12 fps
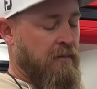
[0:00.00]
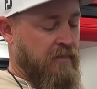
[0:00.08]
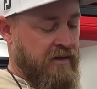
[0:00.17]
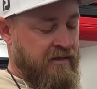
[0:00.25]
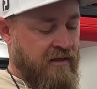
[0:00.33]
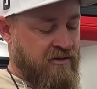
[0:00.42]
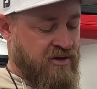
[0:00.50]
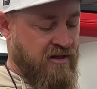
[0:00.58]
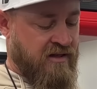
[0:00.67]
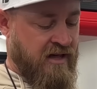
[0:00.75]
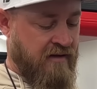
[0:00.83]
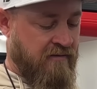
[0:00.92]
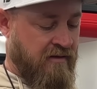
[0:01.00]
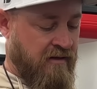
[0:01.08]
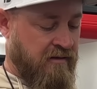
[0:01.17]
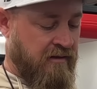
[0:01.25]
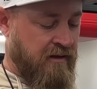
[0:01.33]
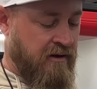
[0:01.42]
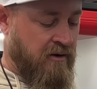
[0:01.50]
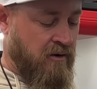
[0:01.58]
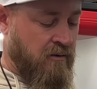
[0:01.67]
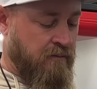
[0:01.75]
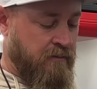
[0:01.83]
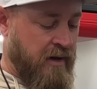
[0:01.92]
but this just gives a
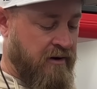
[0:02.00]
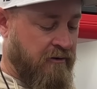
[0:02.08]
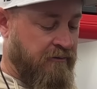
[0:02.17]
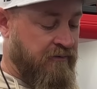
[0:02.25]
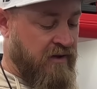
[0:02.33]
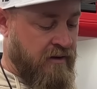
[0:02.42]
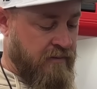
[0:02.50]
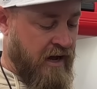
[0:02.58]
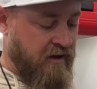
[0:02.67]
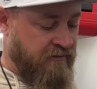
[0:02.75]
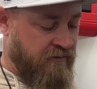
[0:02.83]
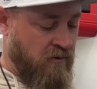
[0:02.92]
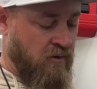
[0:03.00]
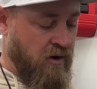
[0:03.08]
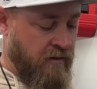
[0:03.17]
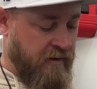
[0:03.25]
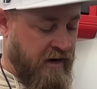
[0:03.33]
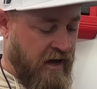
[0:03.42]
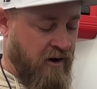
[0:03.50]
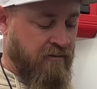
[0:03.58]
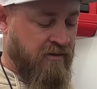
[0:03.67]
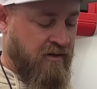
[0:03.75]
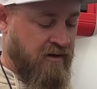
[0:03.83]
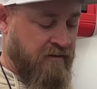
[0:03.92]
little better feedback for them and
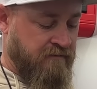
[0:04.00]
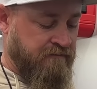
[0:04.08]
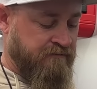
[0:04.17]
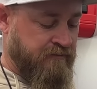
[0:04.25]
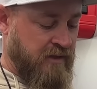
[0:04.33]
helps them,